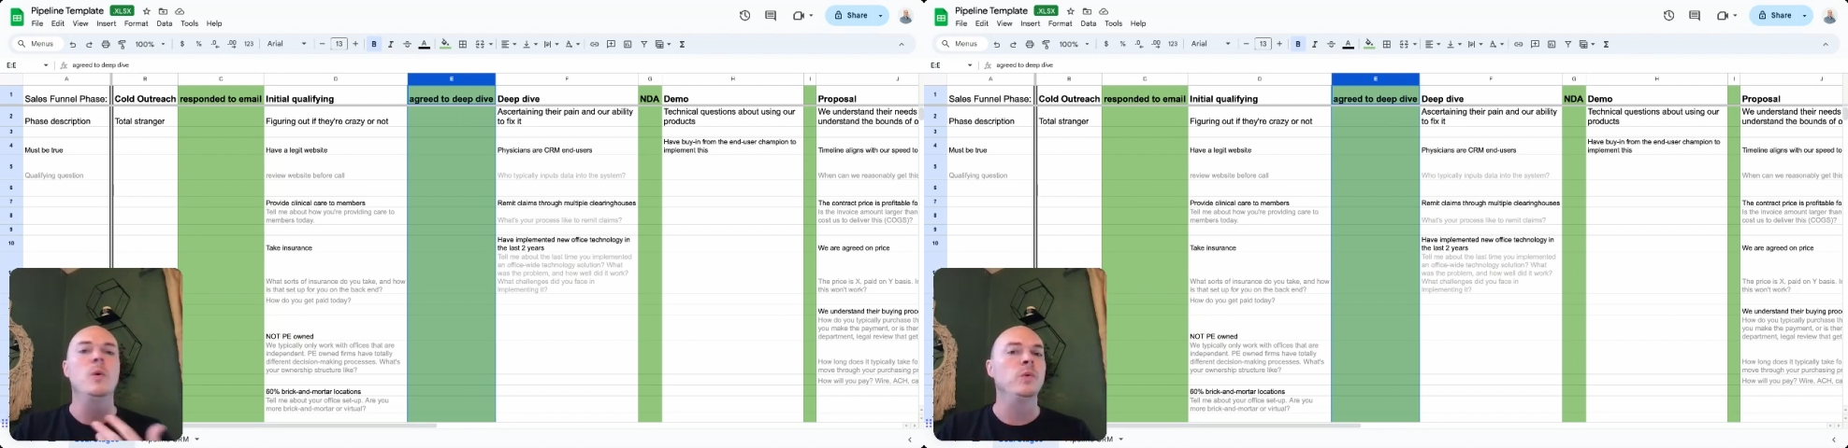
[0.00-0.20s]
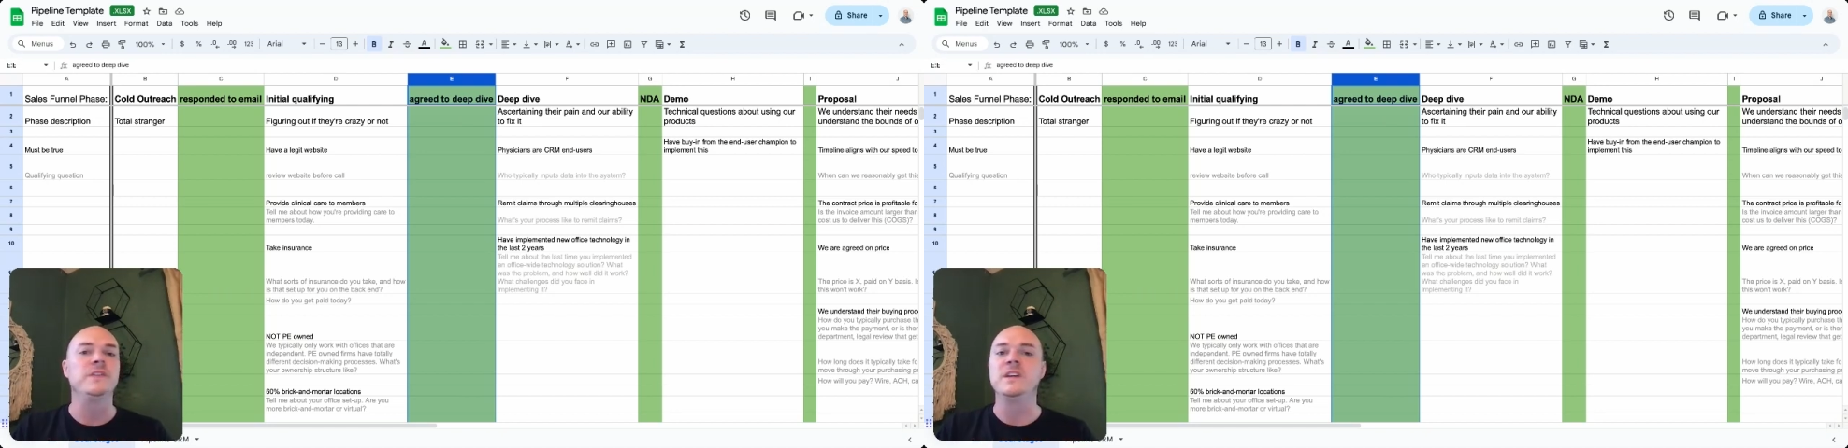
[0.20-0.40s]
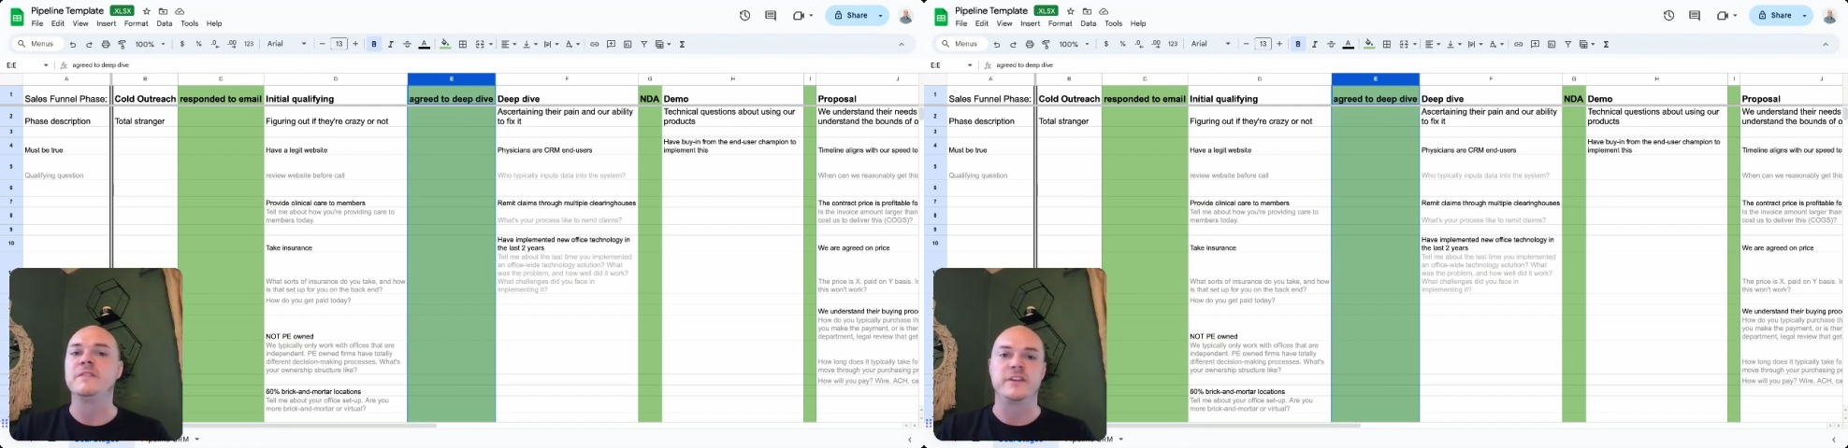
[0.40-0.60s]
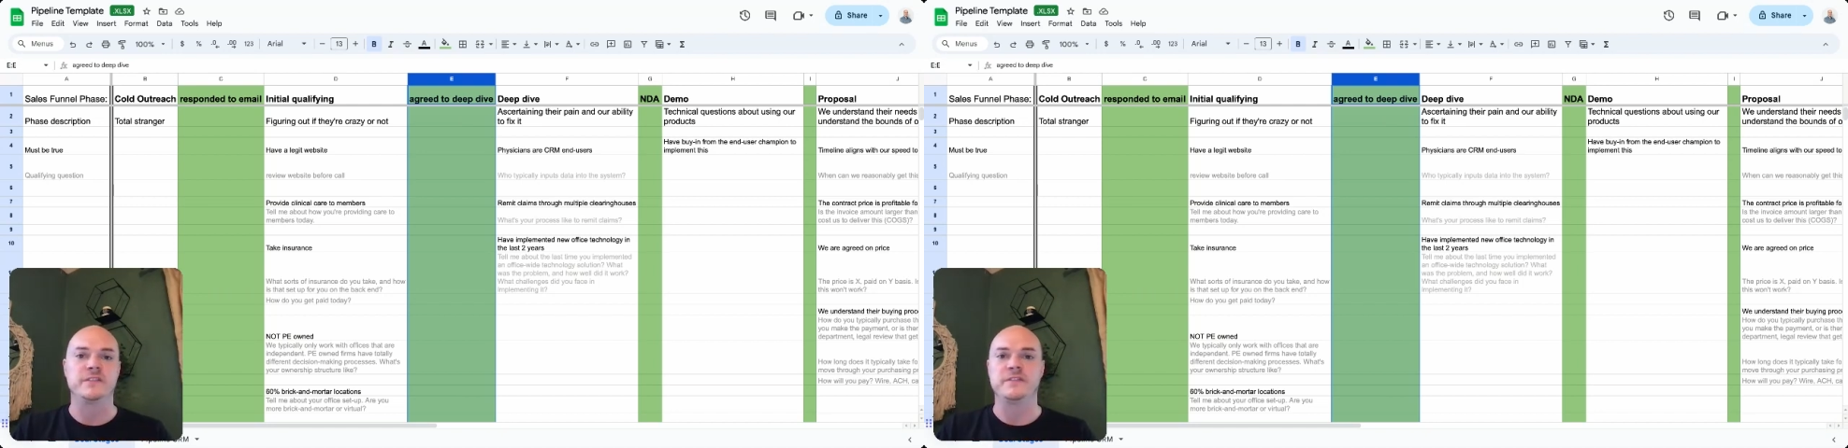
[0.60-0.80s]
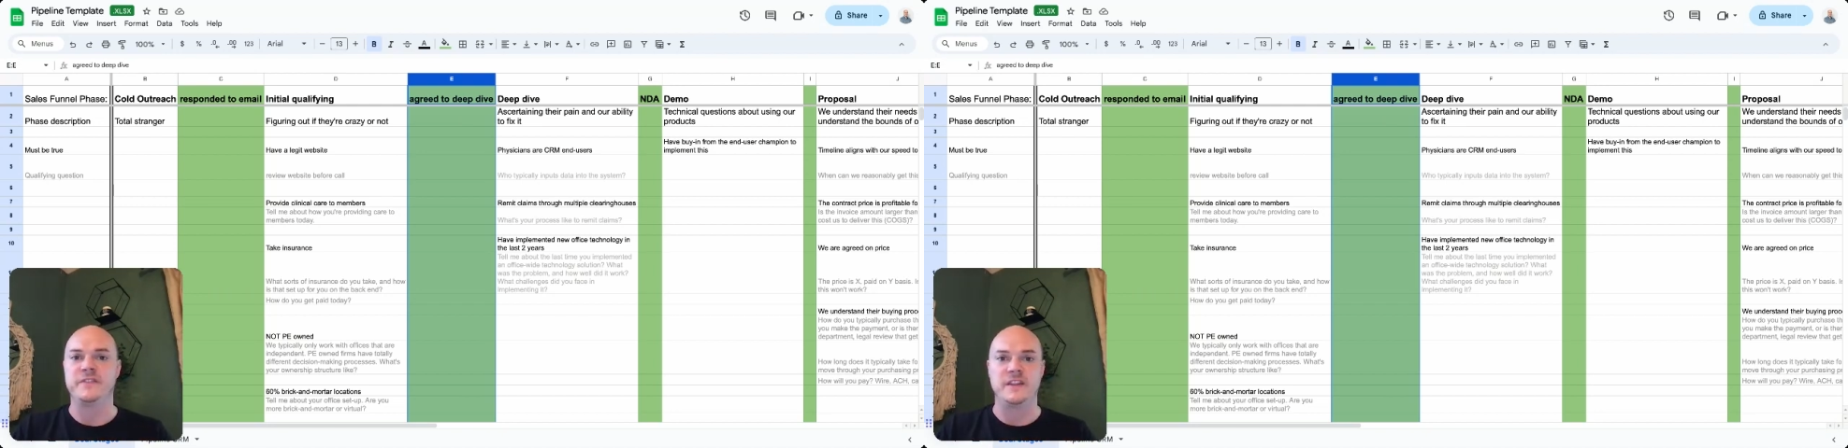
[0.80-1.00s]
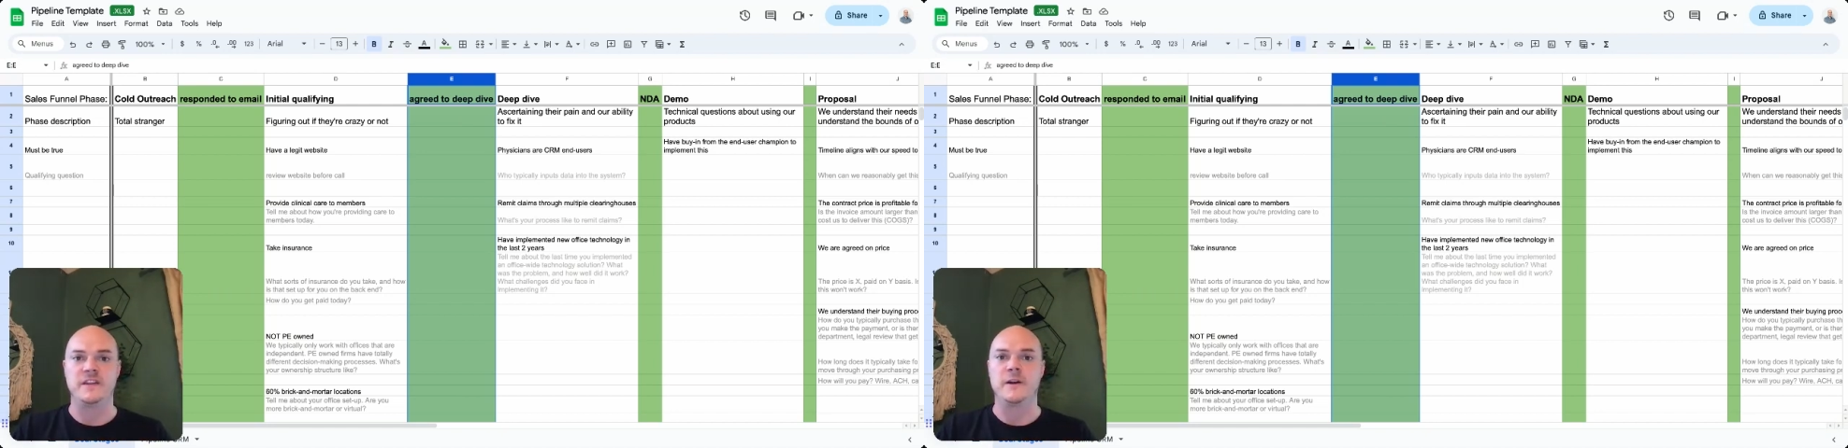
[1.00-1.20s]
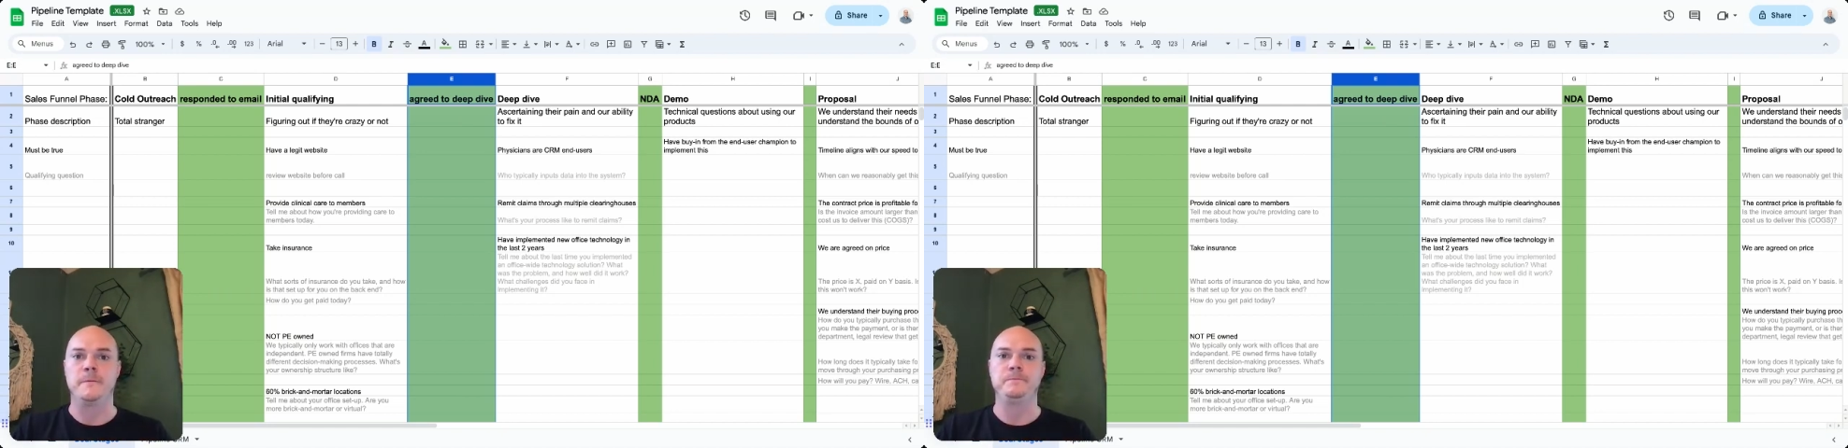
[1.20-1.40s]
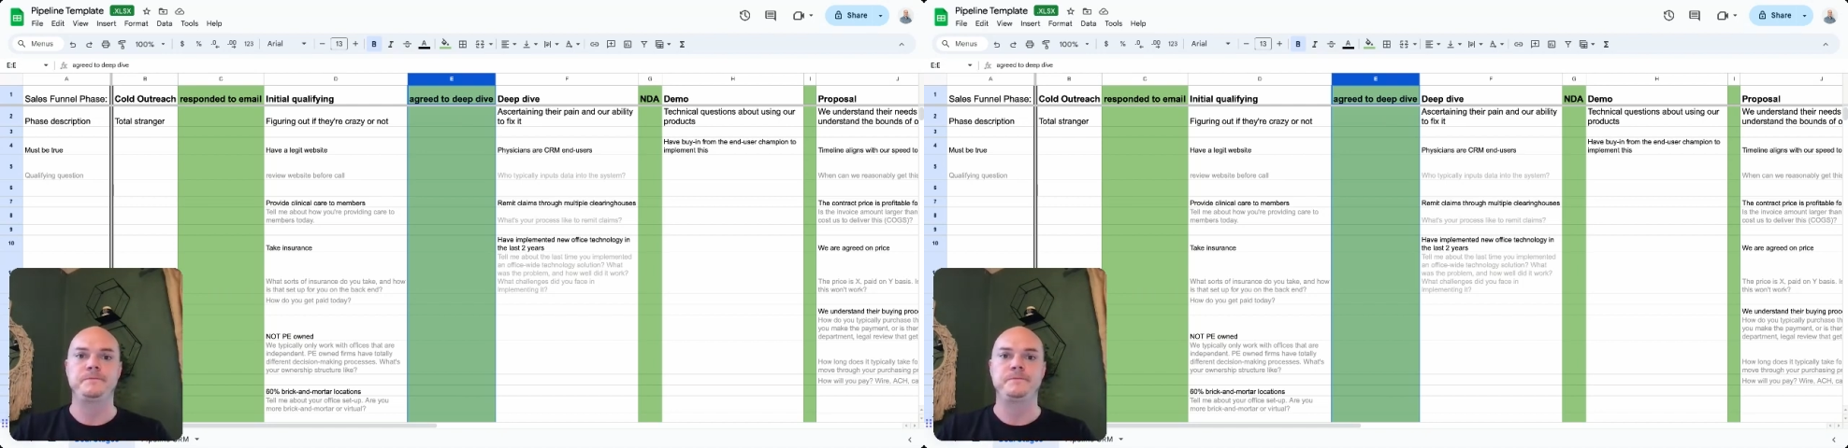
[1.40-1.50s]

We'll see if there's a fit there.